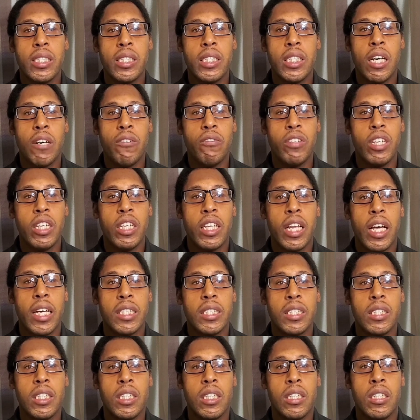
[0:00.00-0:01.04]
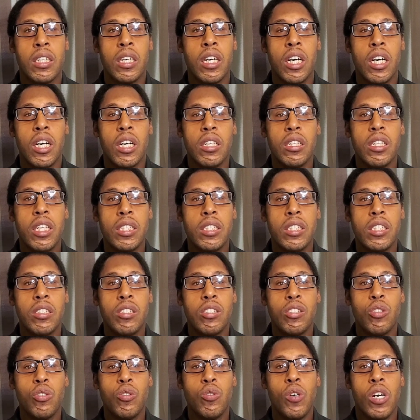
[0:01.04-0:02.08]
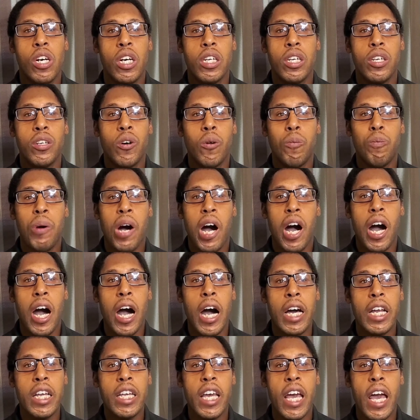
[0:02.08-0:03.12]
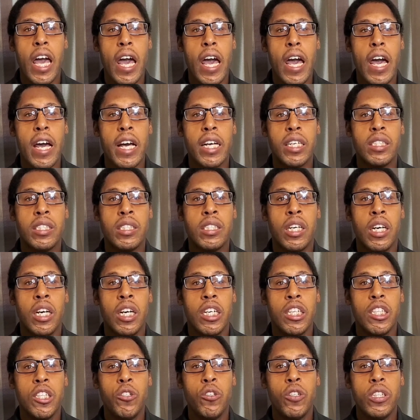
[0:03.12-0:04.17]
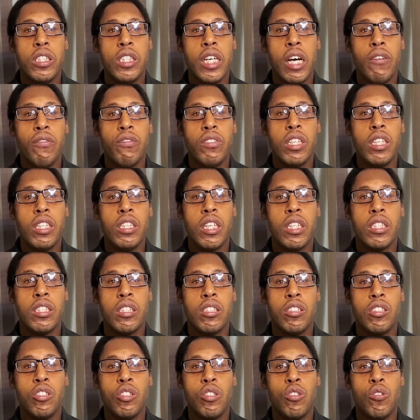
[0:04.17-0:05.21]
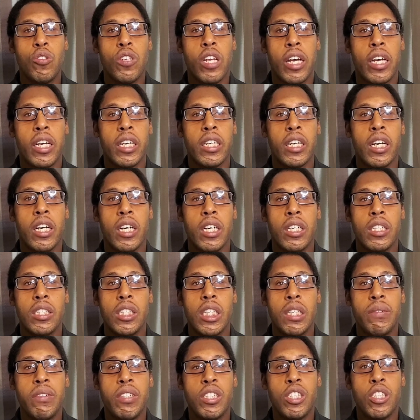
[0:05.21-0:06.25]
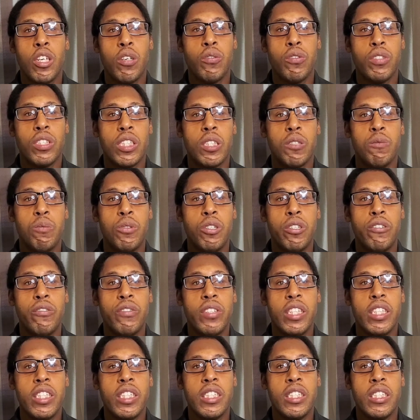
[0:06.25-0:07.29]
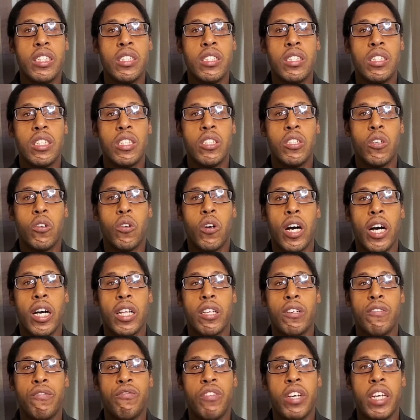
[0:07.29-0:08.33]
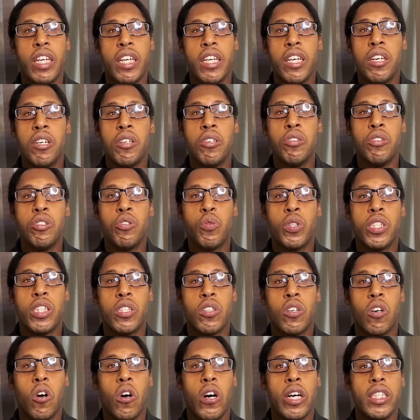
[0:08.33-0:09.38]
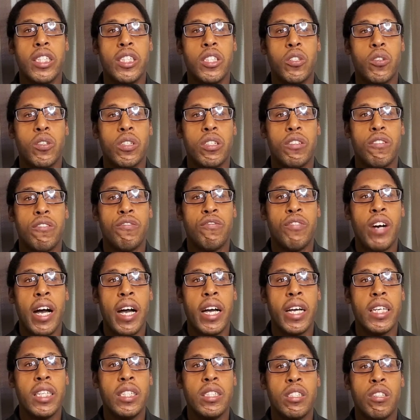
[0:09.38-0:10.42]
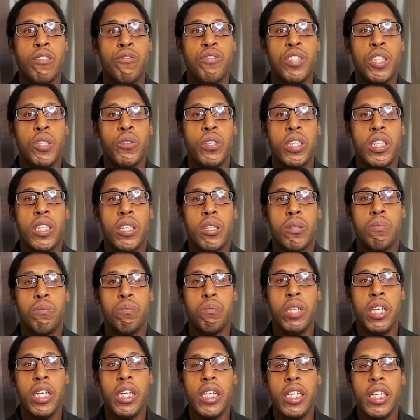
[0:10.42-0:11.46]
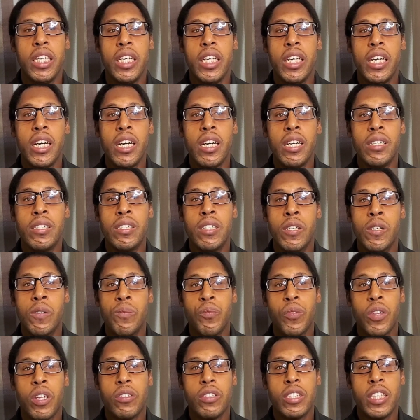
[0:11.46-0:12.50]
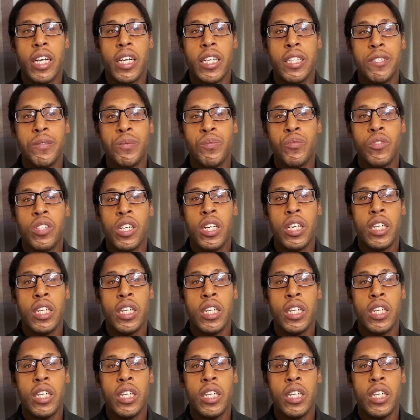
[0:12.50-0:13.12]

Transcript: that definitely likes to listen to, you know, podcasts, you could definitely listen to like TV shows and movies, you know, other videos, when you're on your device, viewing your media, okay?